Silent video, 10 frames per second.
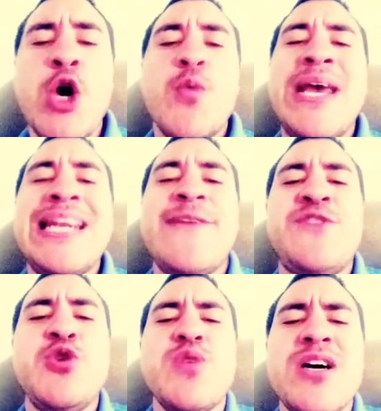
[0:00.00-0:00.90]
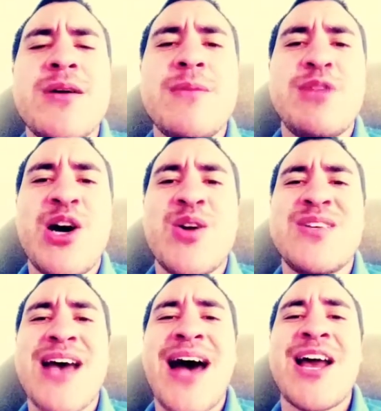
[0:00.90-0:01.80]
We lift you up, Lord
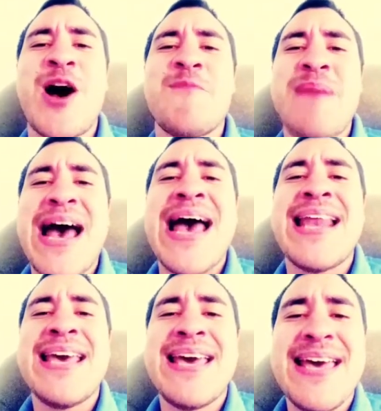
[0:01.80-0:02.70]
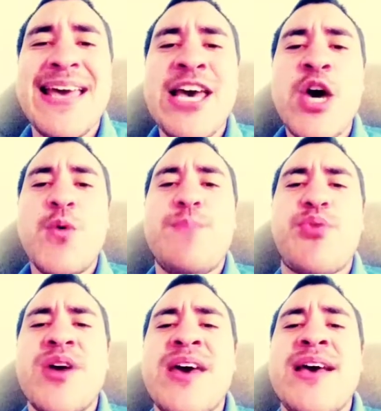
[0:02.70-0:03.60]
God Almighty. We
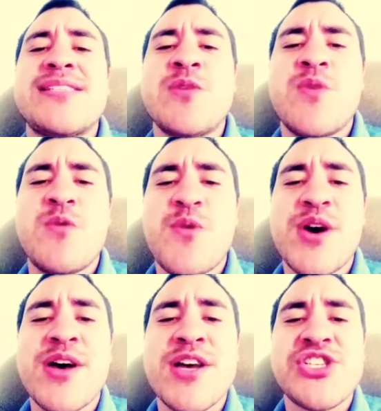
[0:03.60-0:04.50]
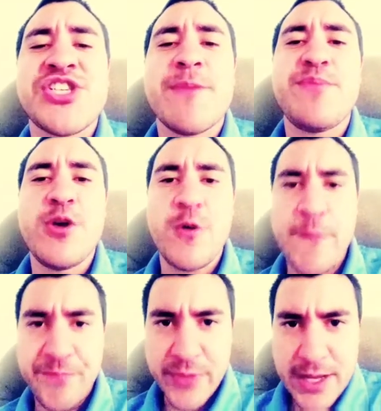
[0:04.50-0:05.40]
praise and we worship
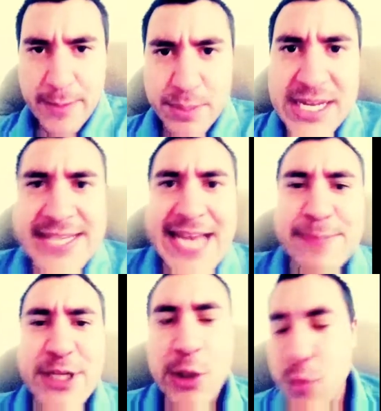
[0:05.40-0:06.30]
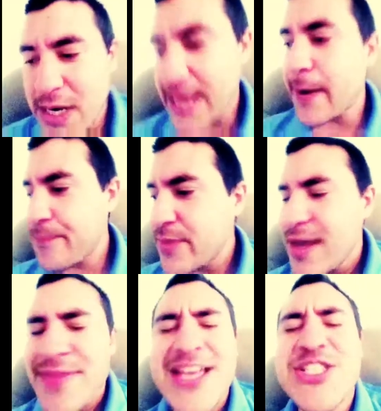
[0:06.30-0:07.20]
you. Please, absolutely.
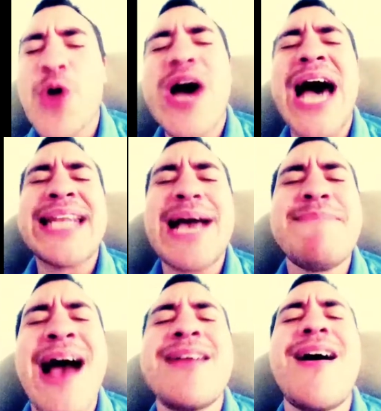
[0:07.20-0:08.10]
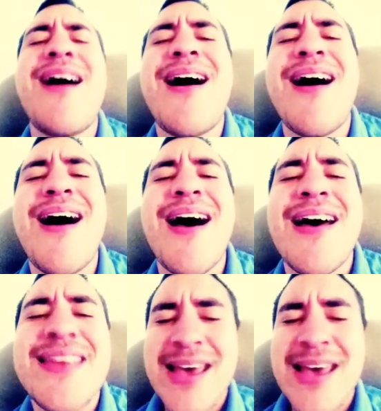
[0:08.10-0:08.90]
There's no God like my God.